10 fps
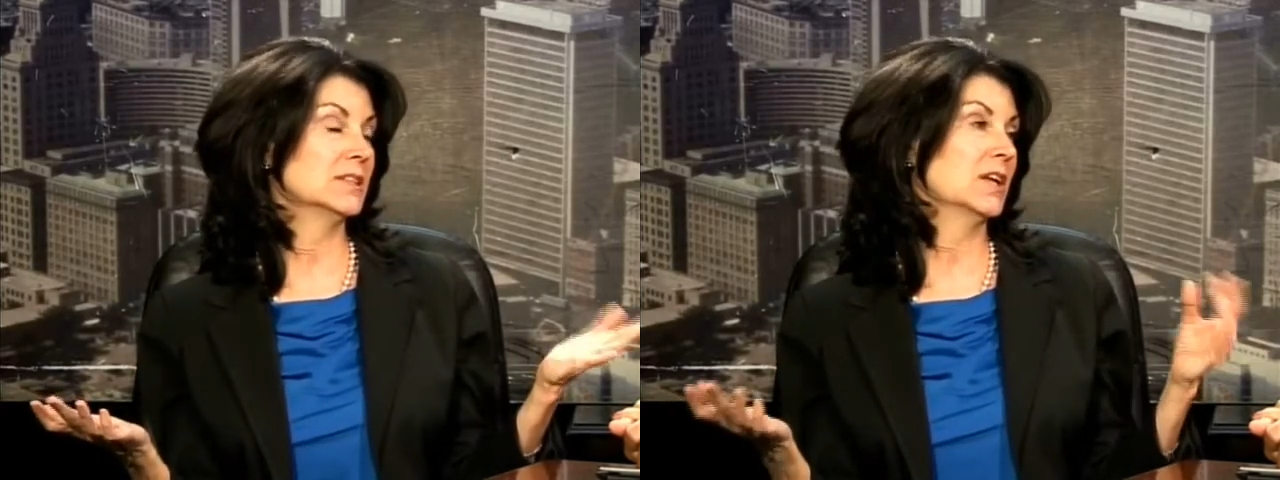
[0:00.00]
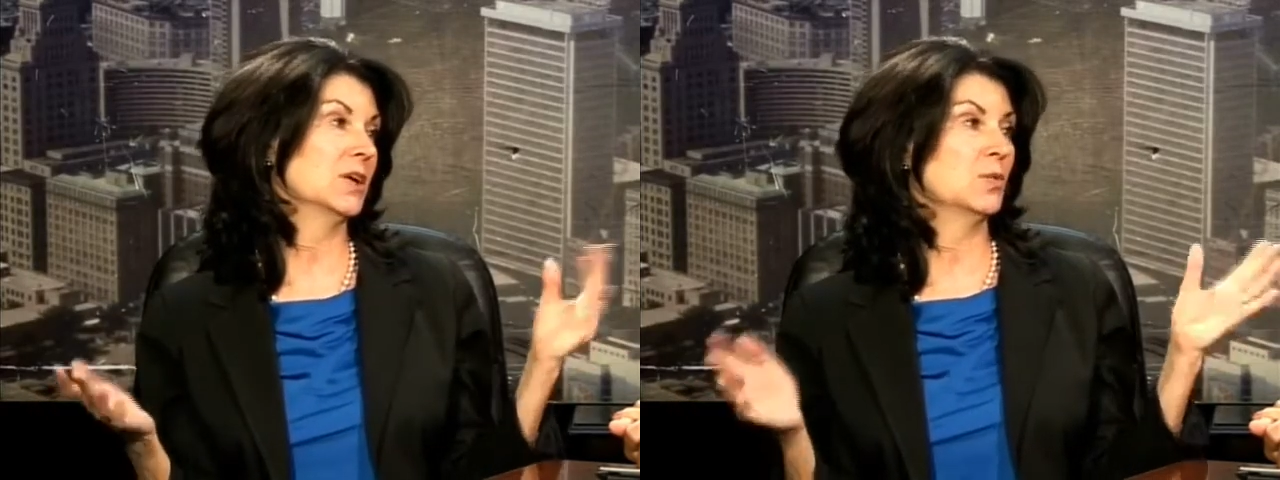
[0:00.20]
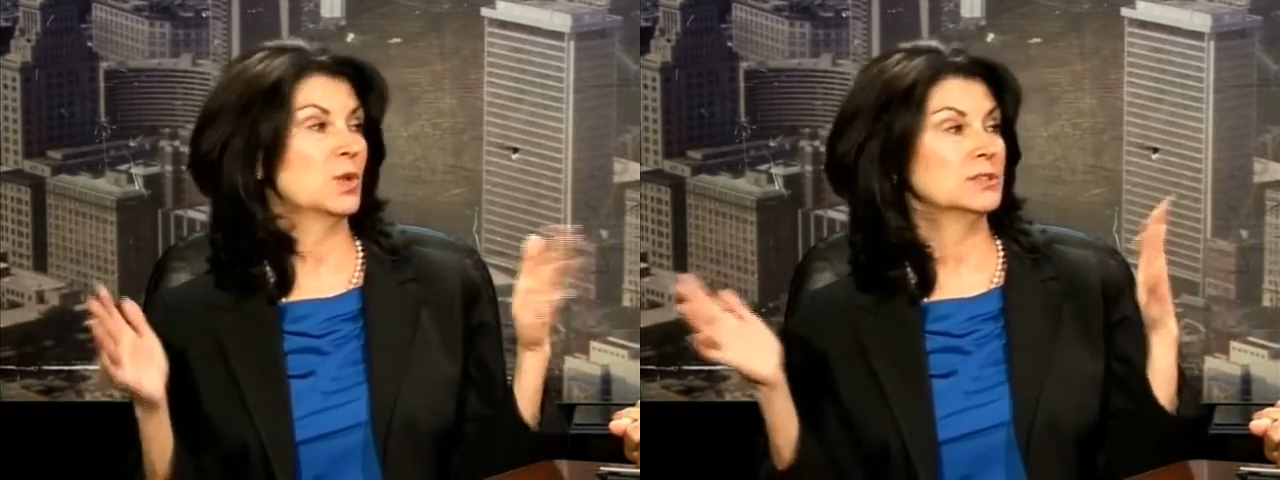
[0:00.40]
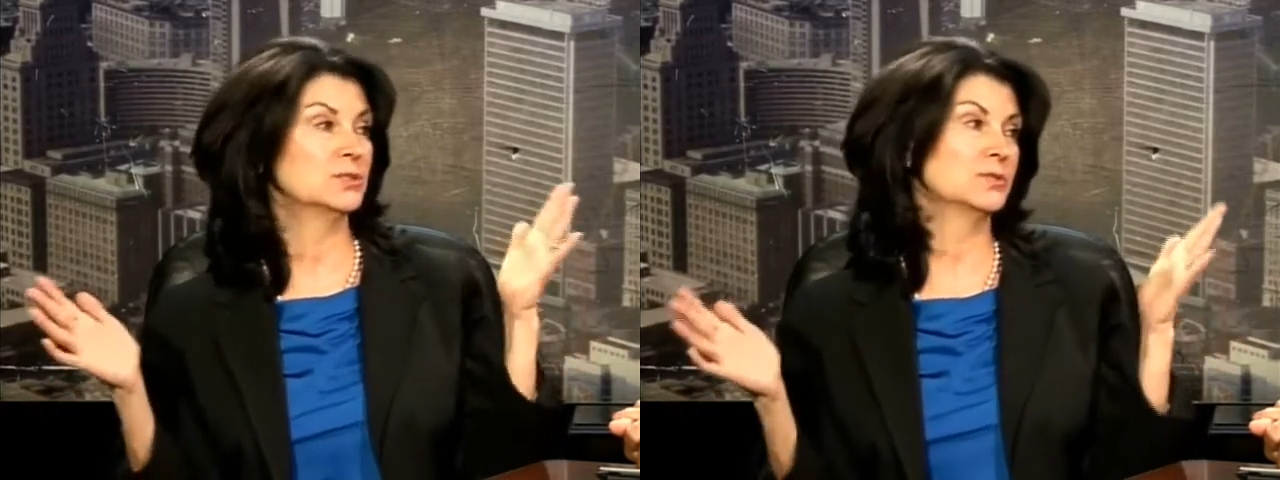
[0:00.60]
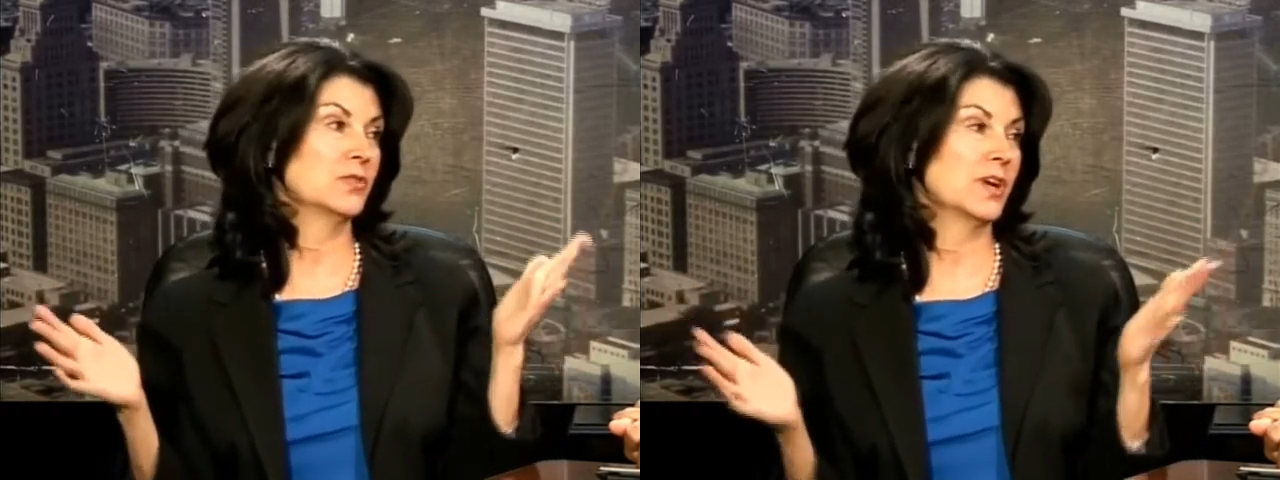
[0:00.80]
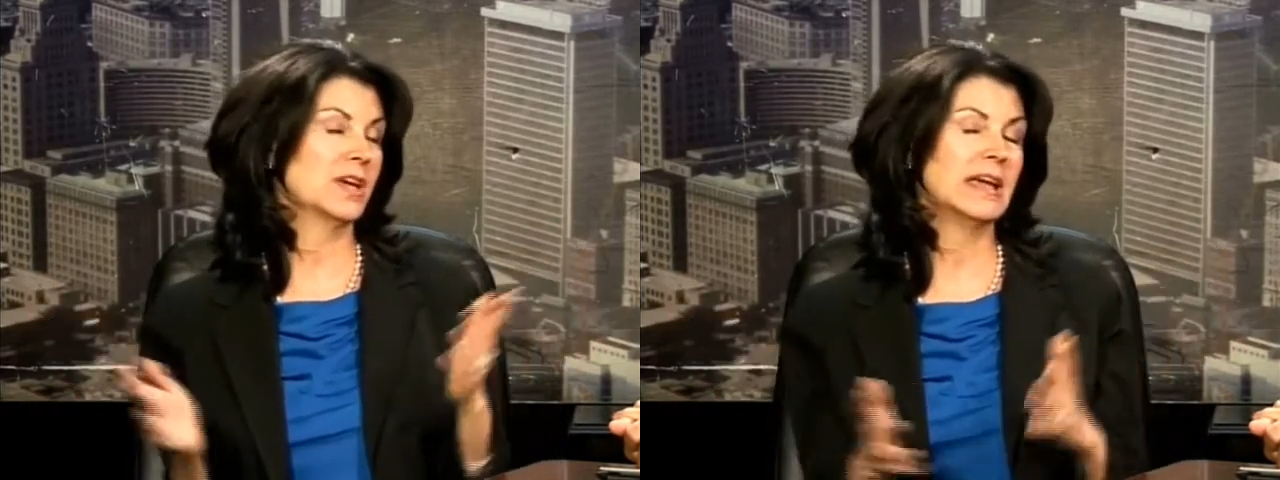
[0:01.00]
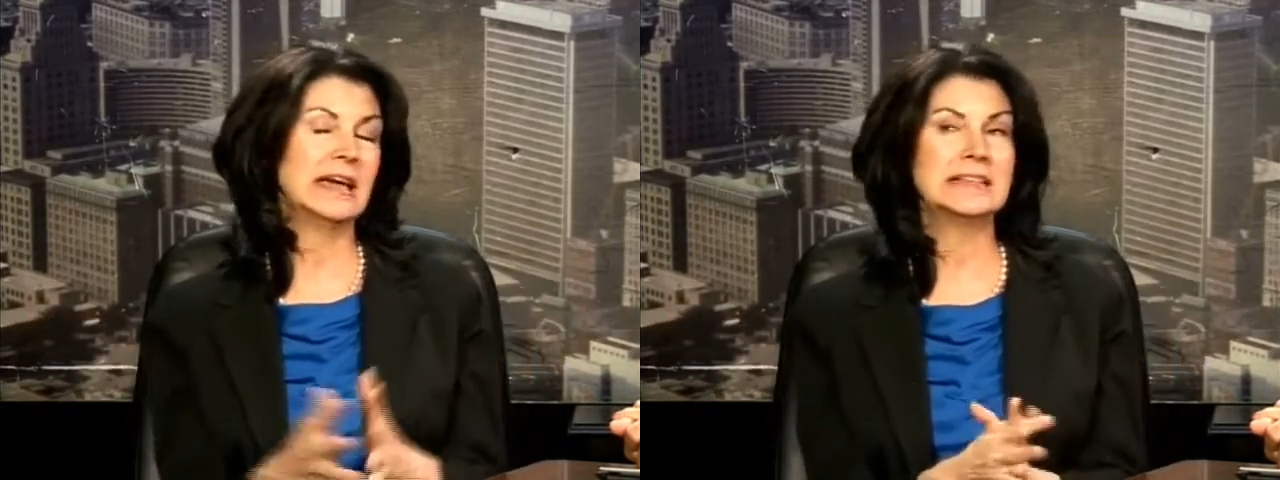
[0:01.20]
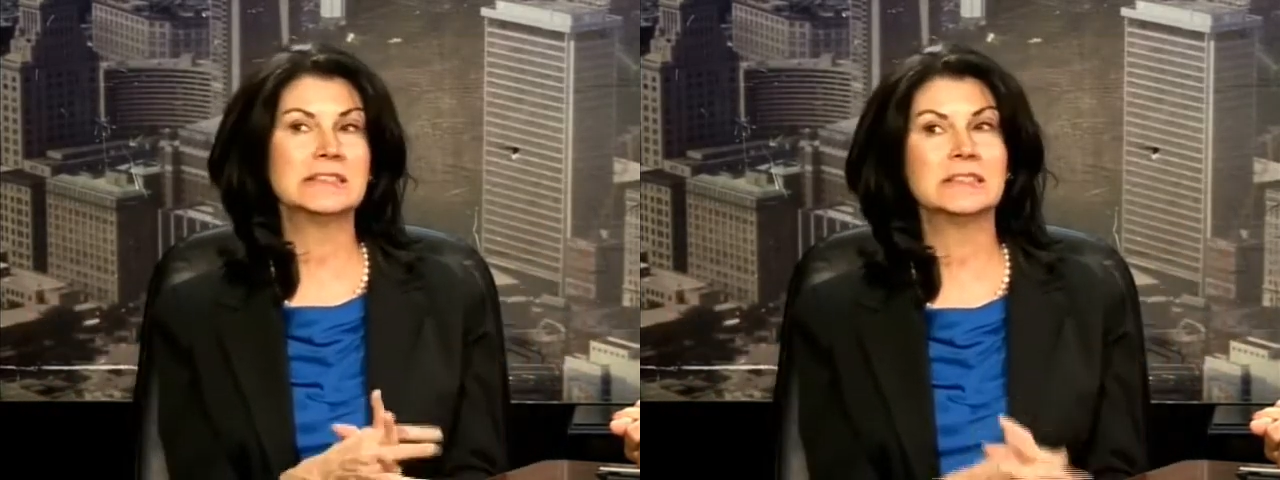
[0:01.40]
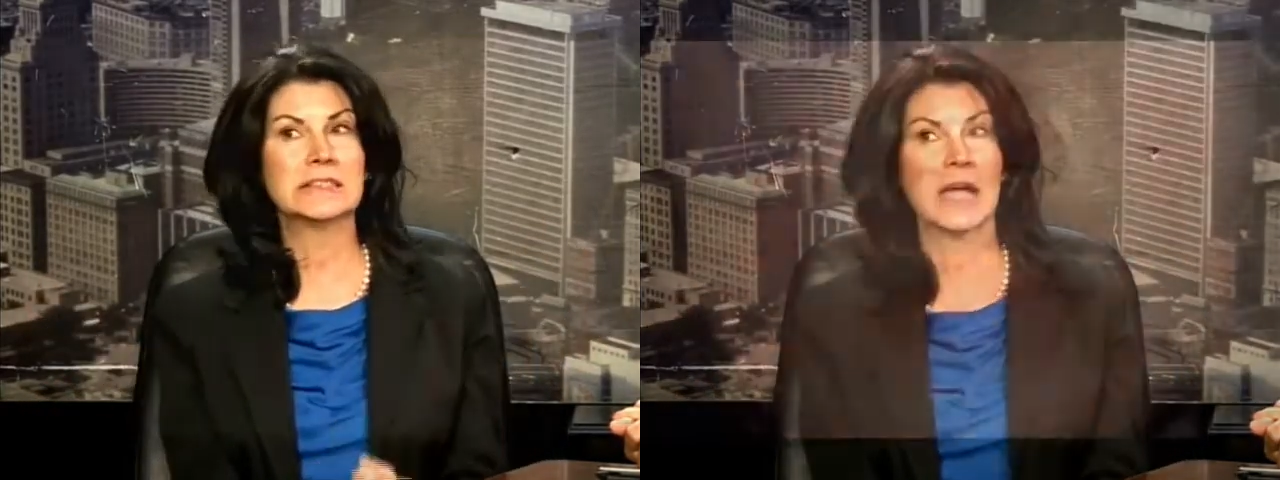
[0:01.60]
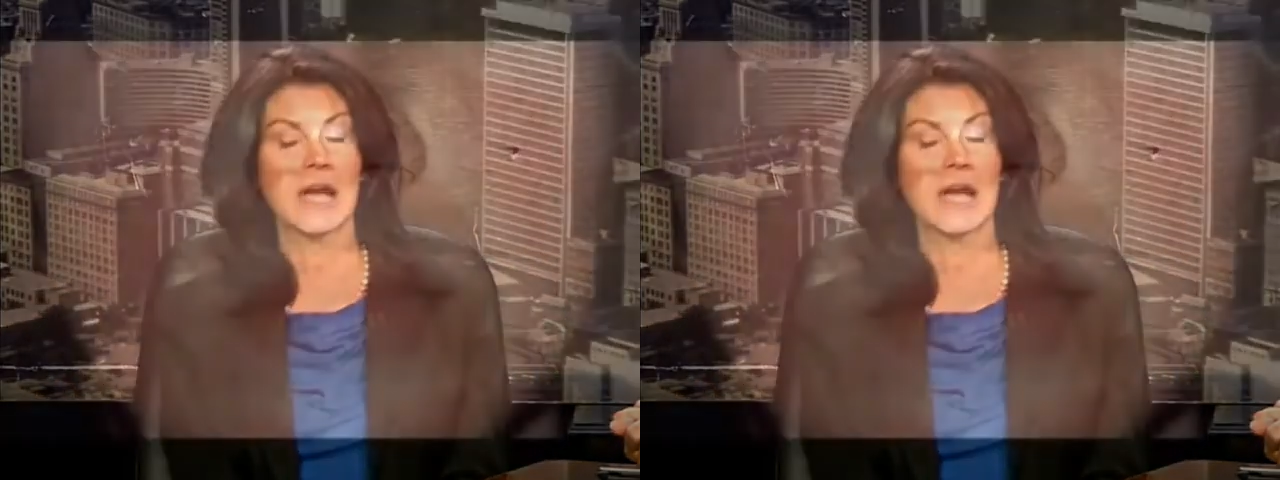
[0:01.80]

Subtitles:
you know, 1, 2, 3. And it's